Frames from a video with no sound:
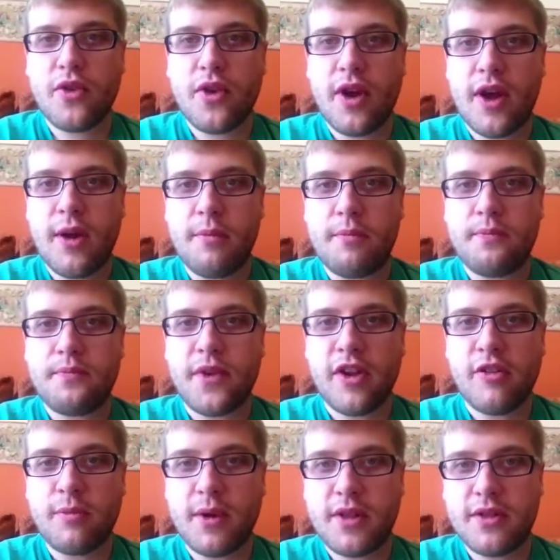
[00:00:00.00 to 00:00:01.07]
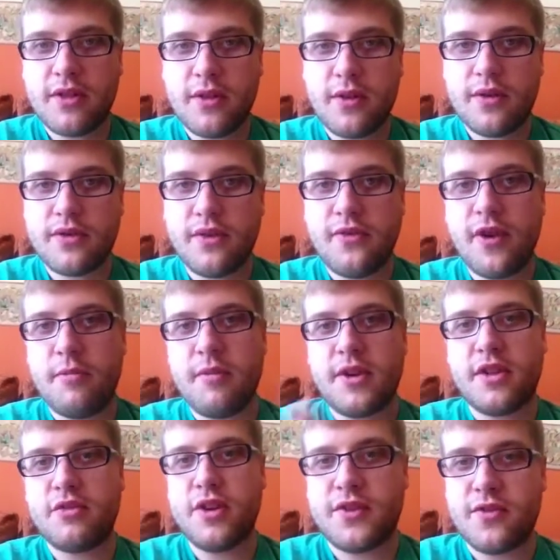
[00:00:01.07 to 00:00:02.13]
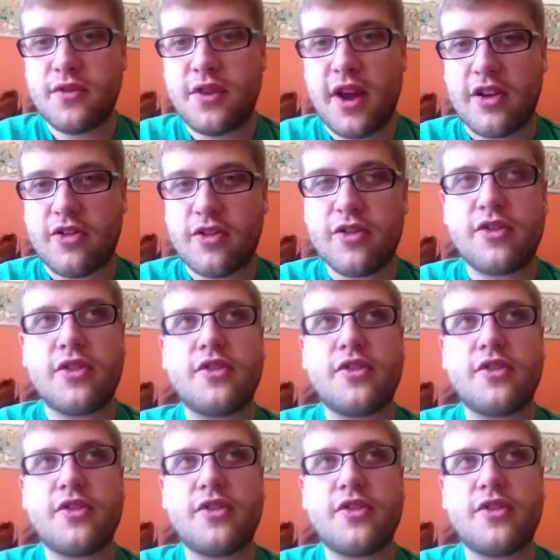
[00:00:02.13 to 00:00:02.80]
I split the film into 3 different sections.